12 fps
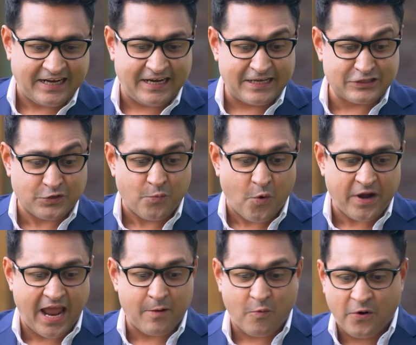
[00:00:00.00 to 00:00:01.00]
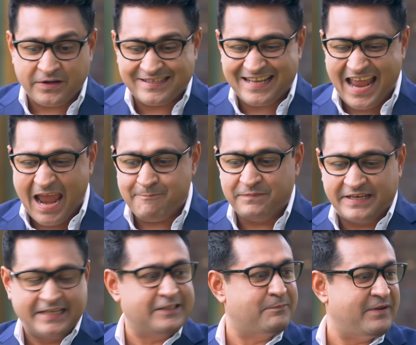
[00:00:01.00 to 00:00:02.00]
Uh, so what I want is
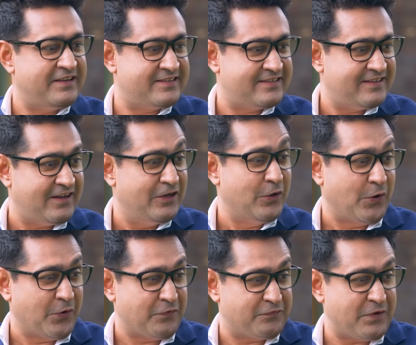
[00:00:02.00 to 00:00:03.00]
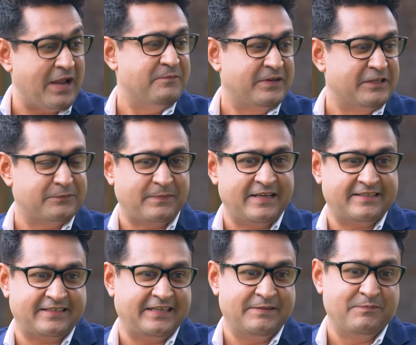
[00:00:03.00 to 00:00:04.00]
empty space. Mm. A lot of empty
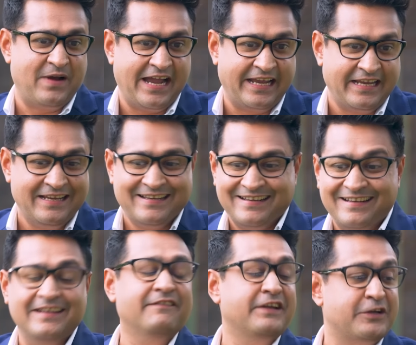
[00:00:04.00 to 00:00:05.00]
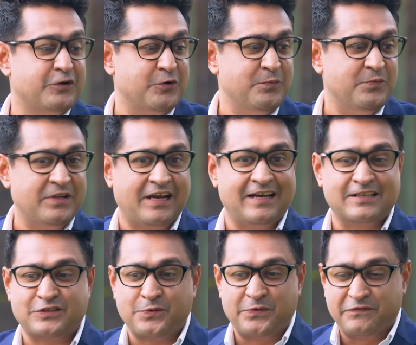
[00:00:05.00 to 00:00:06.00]
space in my living room.
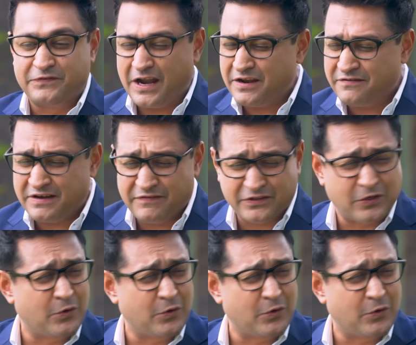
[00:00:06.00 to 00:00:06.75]
Uh, so we've done away with a